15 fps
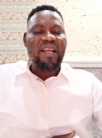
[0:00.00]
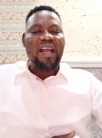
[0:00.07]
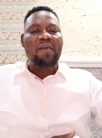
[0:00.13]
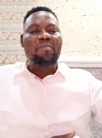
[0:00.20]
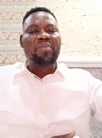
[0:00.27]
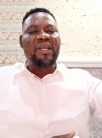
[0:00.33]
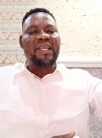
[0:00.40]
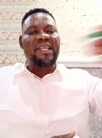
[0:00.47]

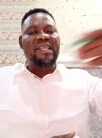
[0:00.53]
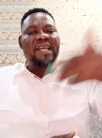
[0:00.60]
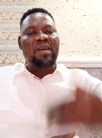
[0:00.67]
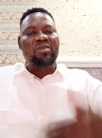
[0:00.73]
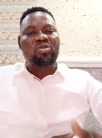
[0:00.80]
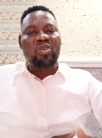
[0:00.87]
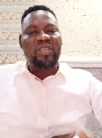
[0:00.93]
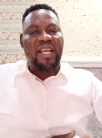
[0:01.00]
and bring it
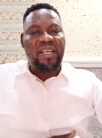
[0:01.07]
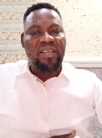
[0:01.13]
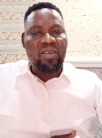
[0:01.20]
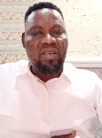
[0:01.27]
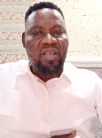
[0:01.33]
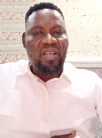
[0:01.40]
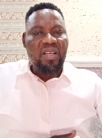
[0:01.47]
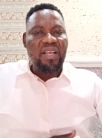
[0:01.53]
down to
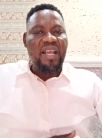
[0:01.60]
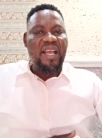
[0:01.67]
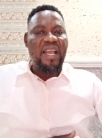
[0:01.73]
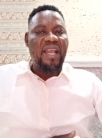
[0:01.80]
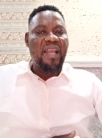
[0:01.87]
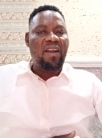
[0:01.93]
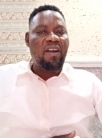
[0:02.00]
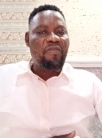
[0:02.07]

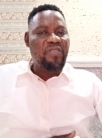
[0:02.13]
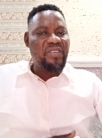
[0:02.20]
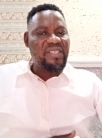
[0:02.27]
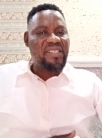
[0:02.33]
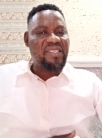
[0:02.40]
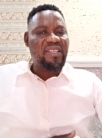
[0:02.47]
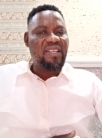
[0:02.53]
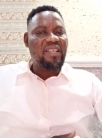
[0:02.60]
your
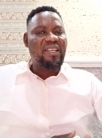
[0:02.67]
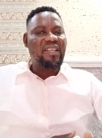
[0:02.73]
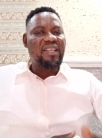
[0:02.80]
office